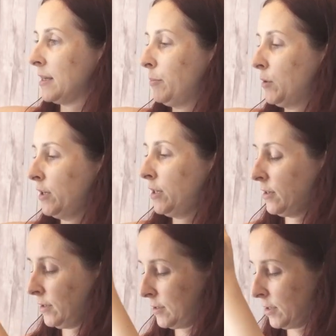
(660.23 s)
that I bought
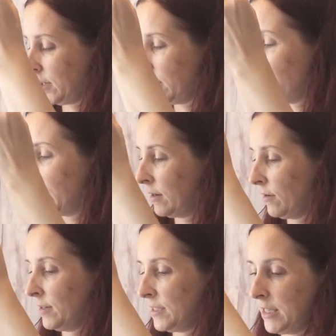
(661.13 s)
years ago, and
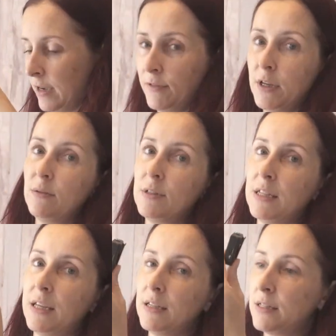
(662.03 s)
honestly I've used
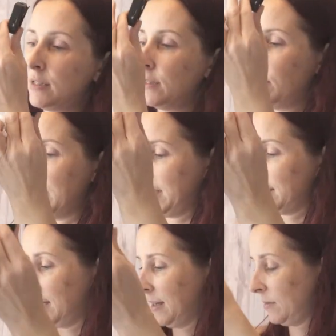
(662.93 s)
these so many
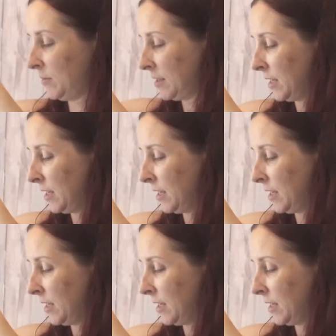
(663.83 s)
times.